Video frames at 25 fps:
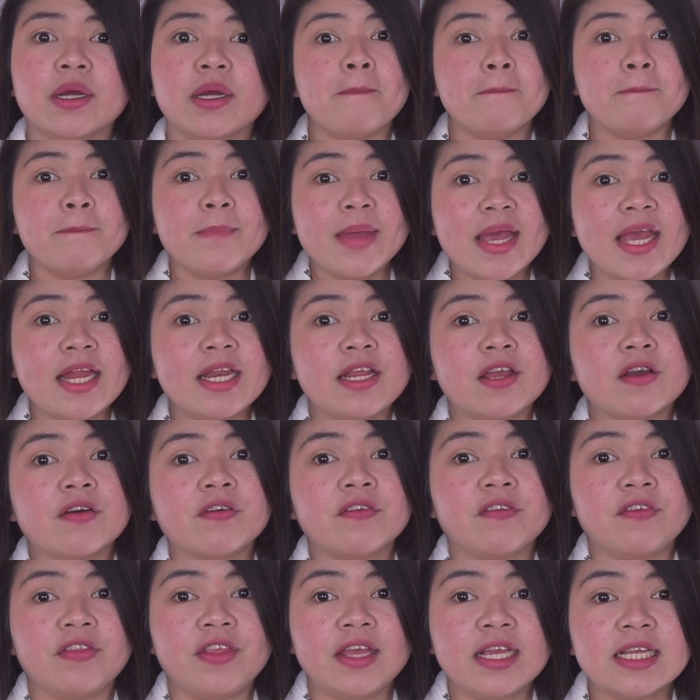Many
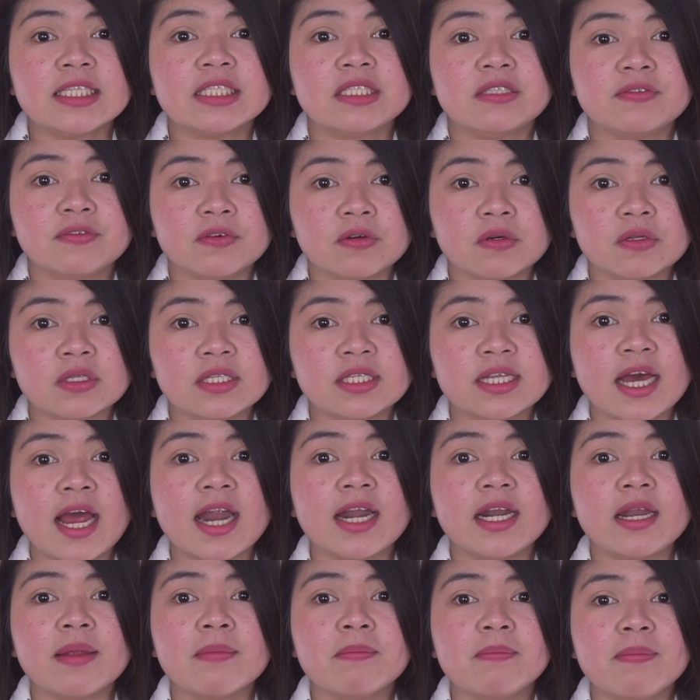of these foods
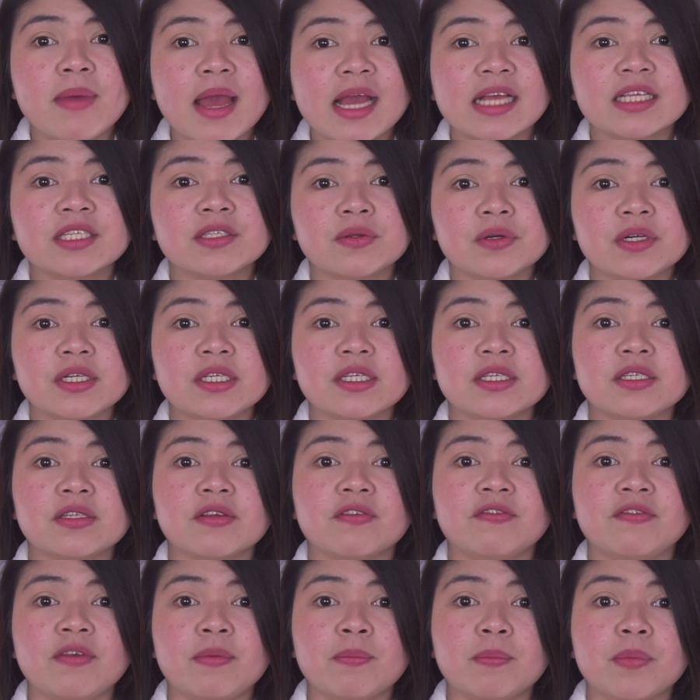are the best sources
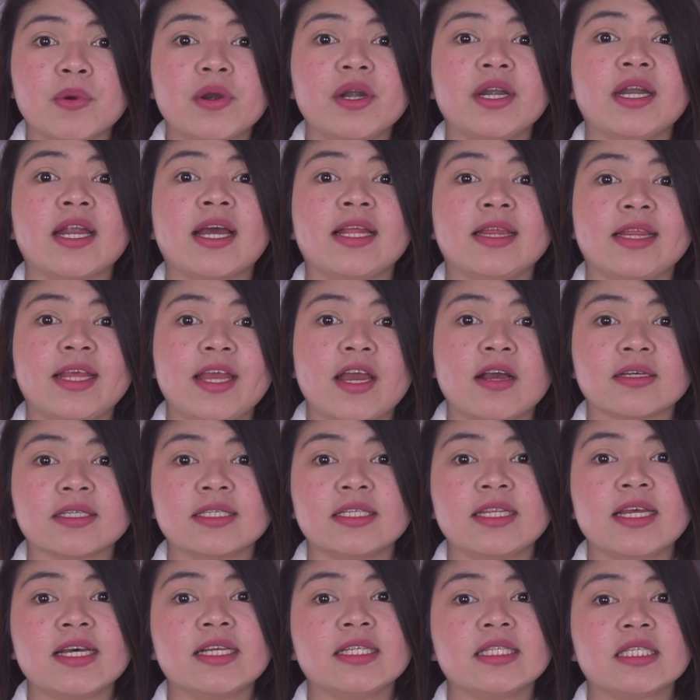of important
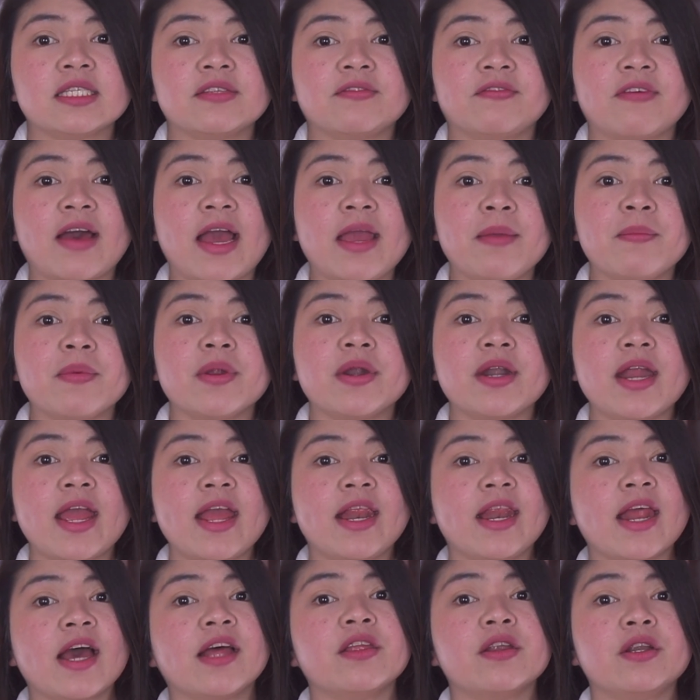antioxidants, fiber,
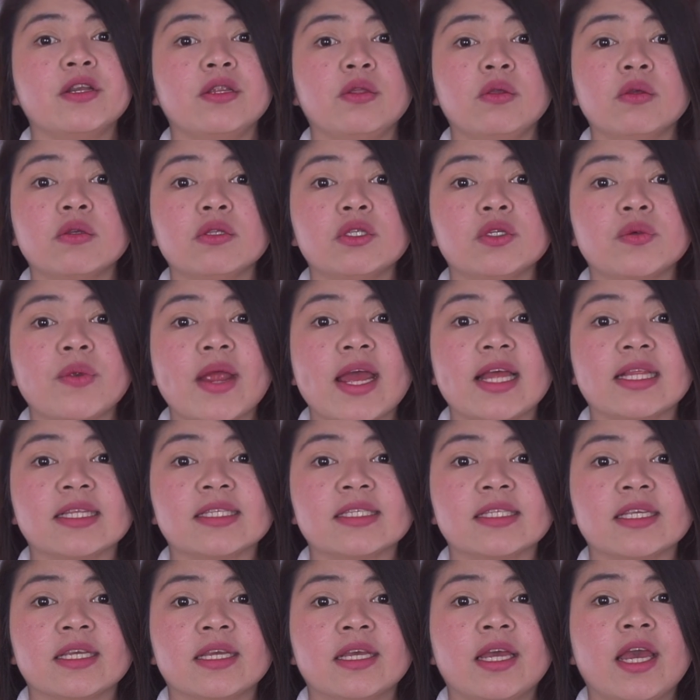and other
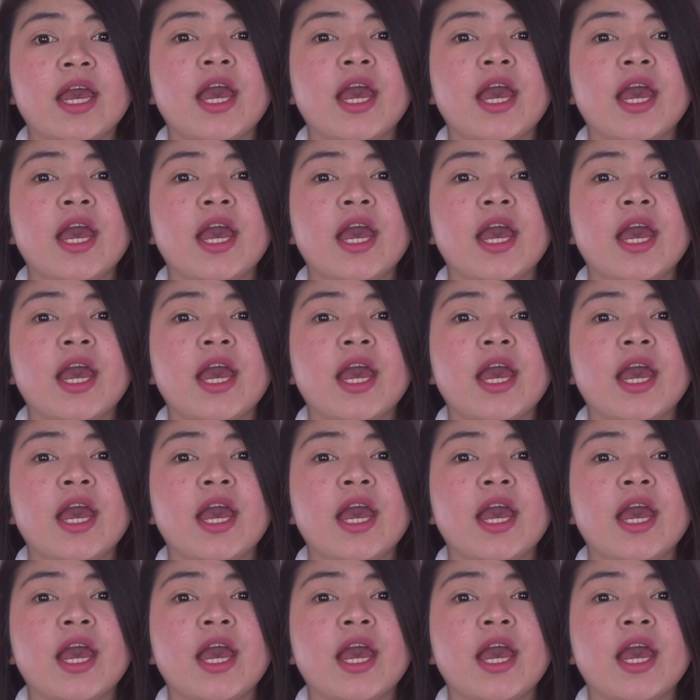nutrients.